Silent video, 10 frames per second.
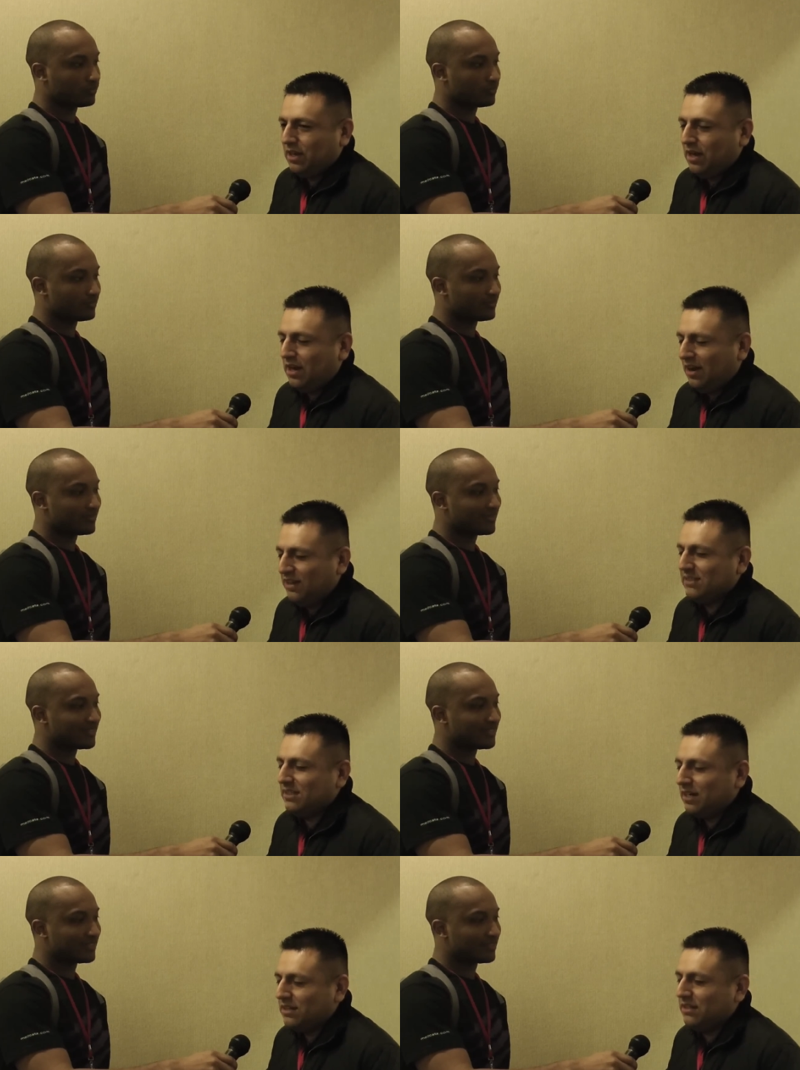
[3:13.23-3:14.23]
Speaker 1: I,
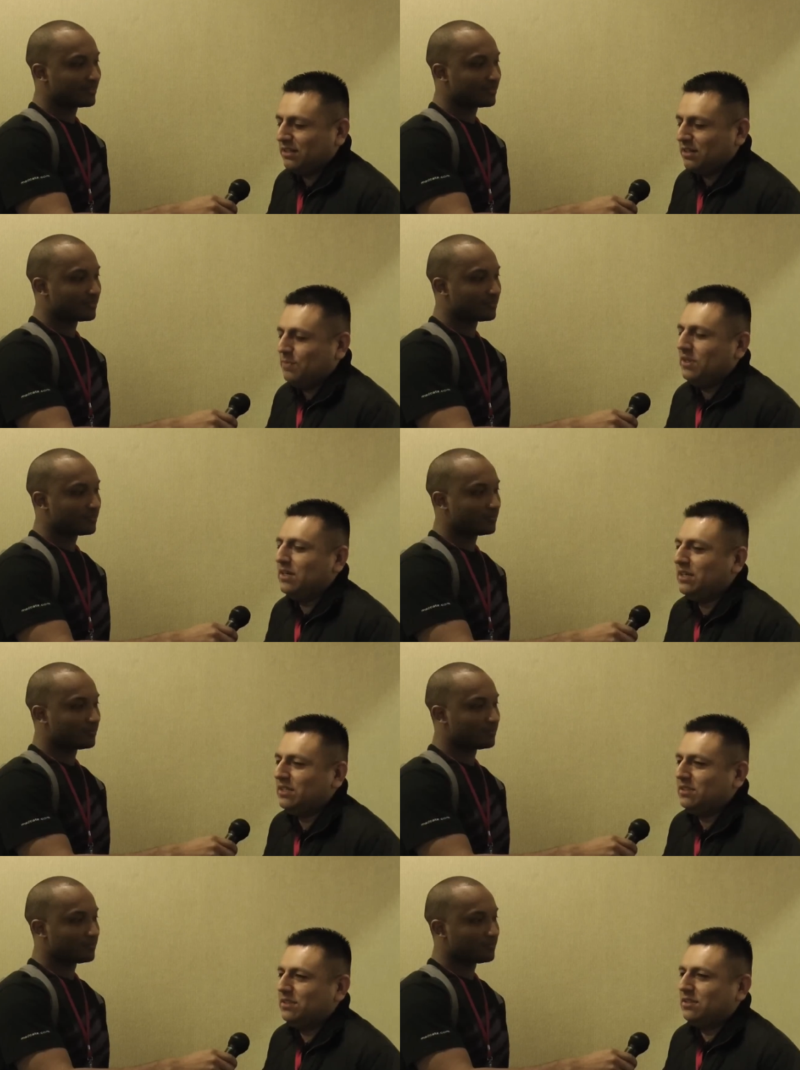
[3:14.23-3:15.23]
honestly, I think the
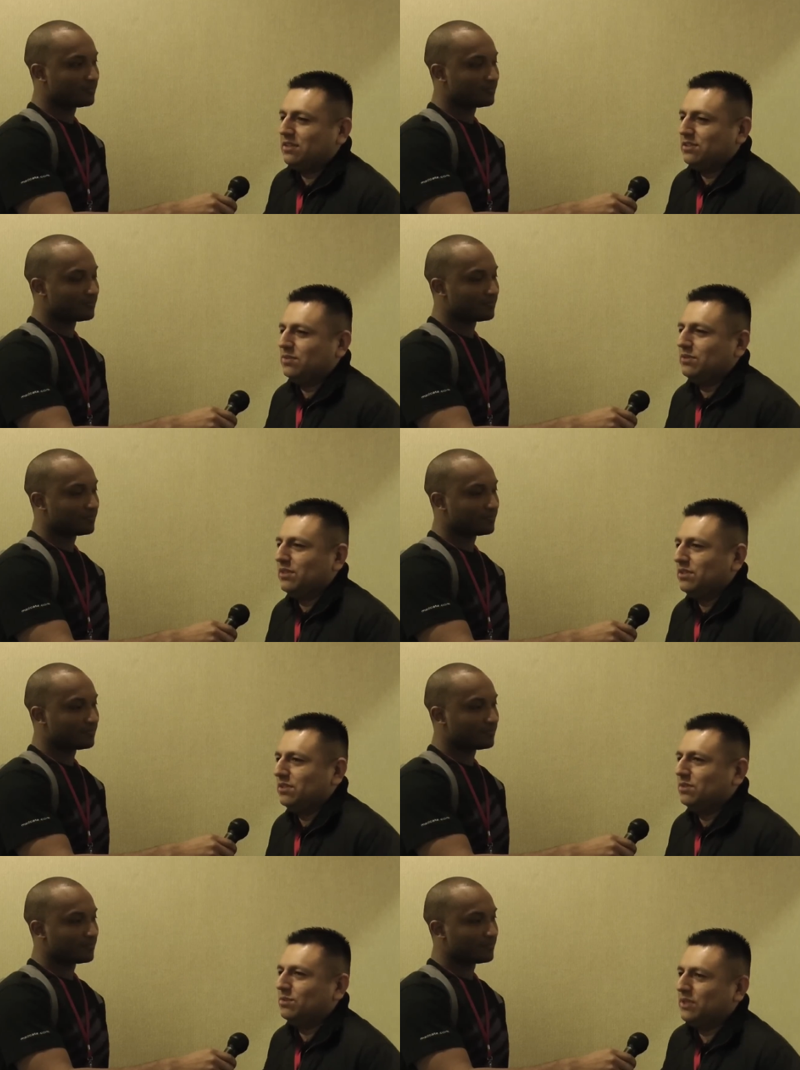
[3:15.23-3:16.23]
community doesn't really
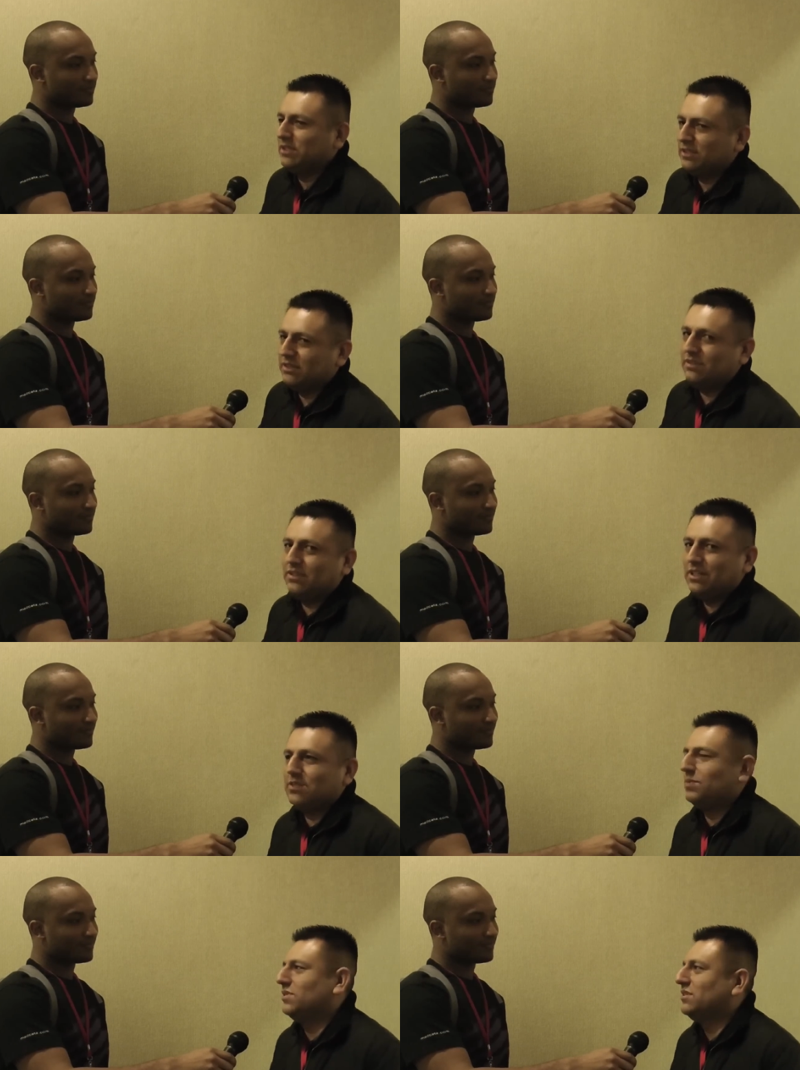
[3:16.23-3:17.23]
know what
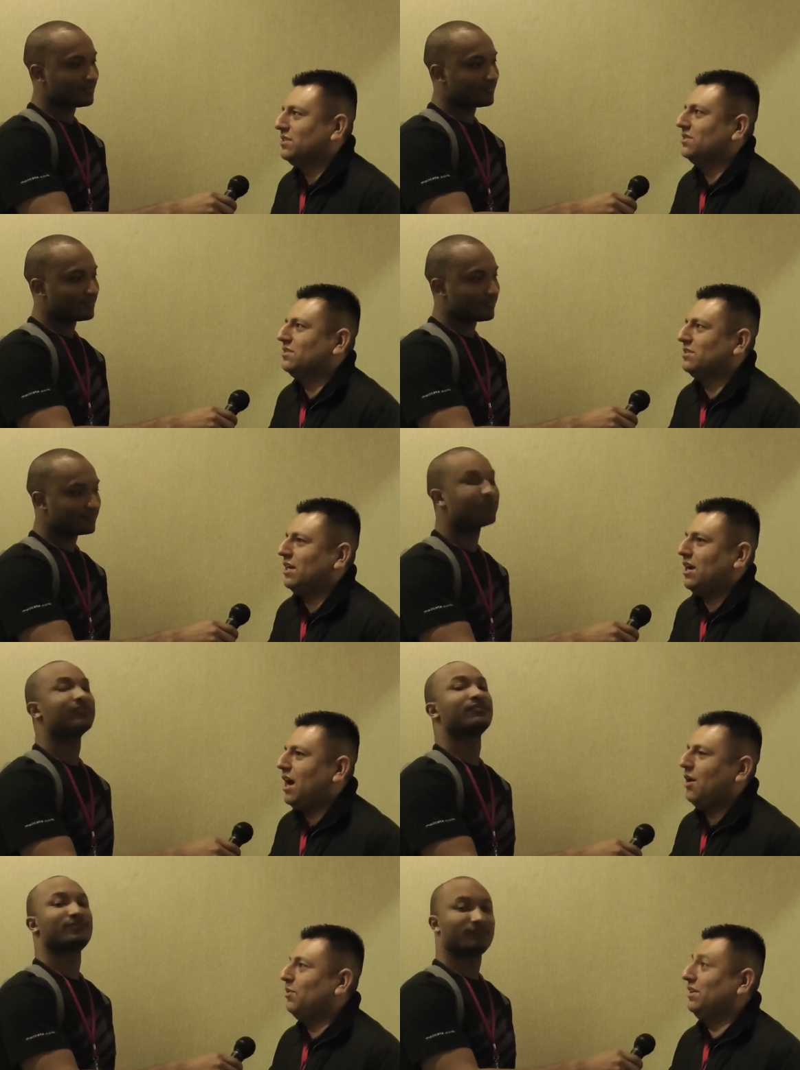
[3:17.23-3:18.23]
esports is, and
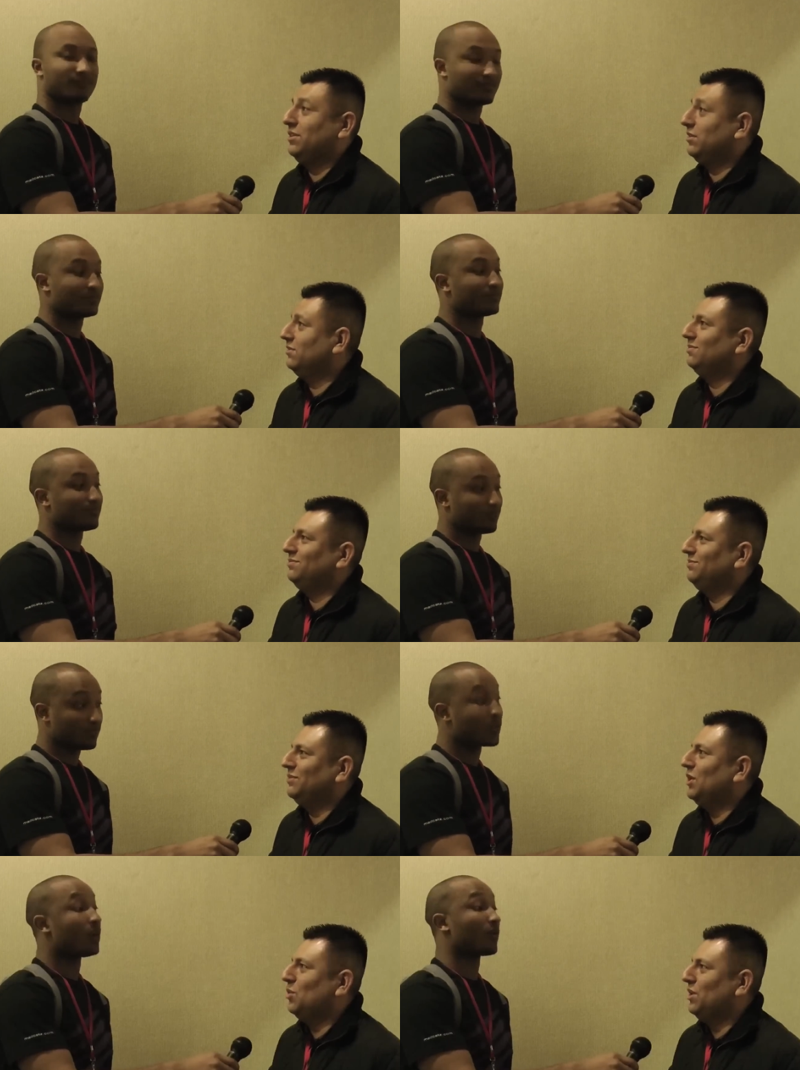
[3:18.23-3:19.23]
I really don't
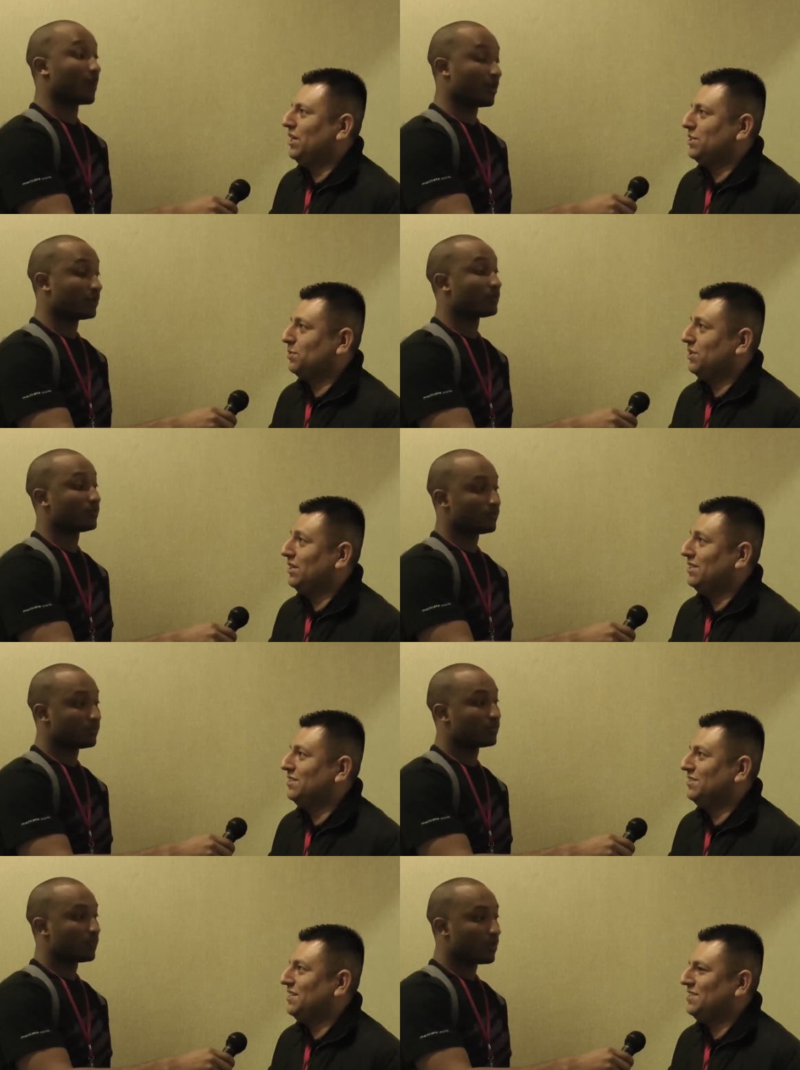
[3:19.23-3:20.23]
know what esport
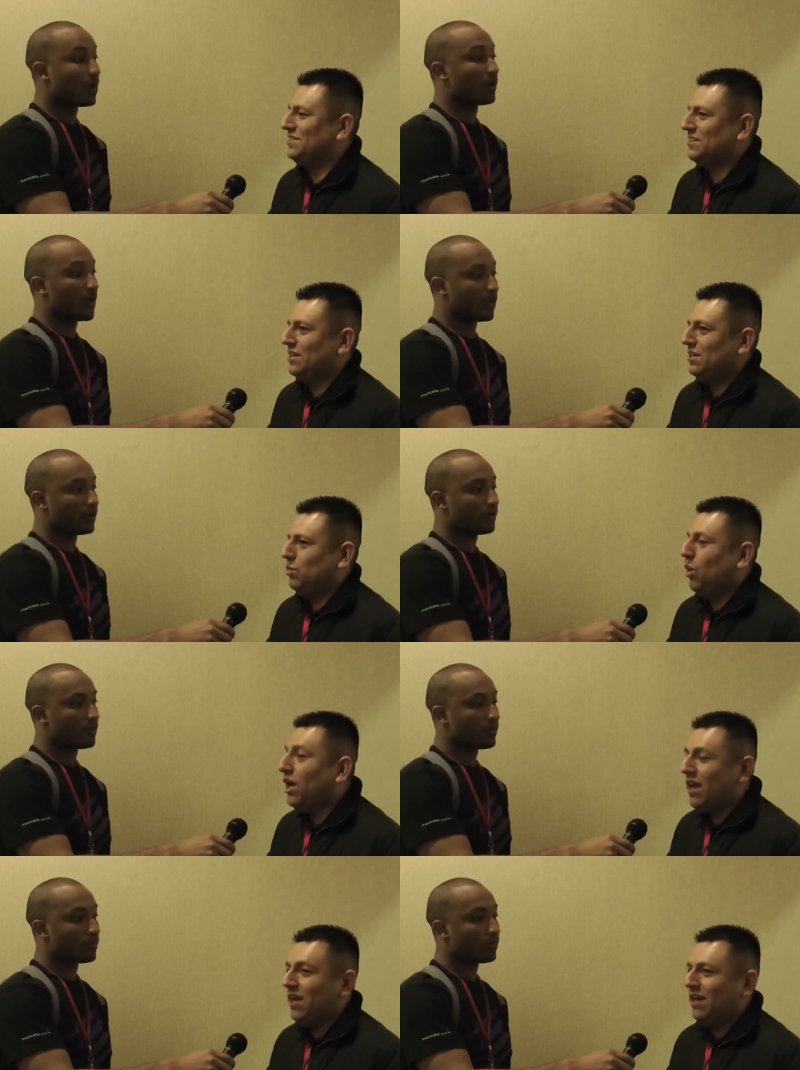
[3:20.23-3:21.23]
is. It's
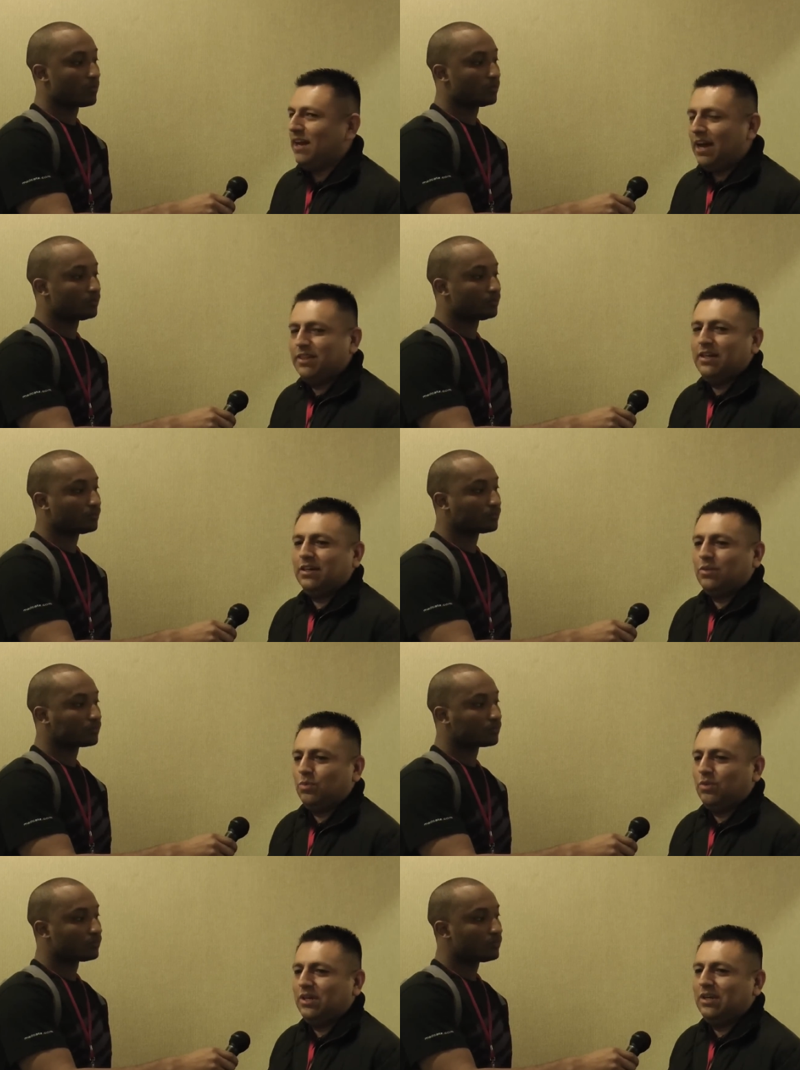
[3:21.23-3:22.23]
what I think
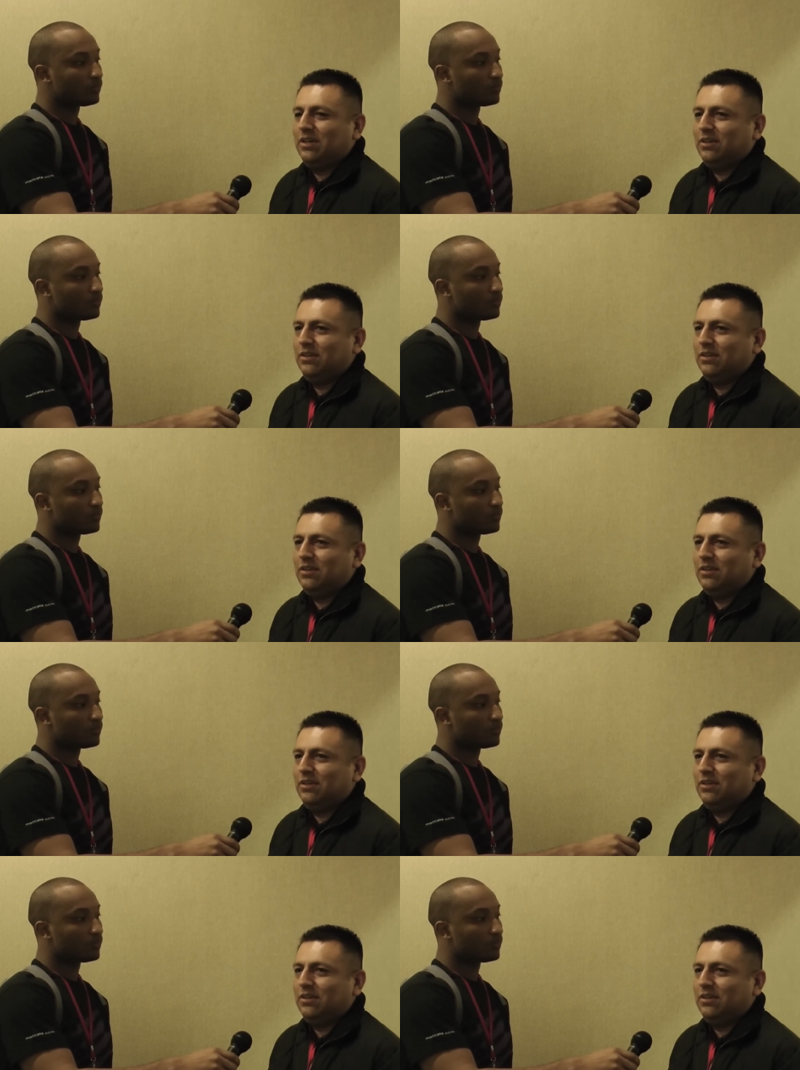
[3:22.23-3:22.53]
what it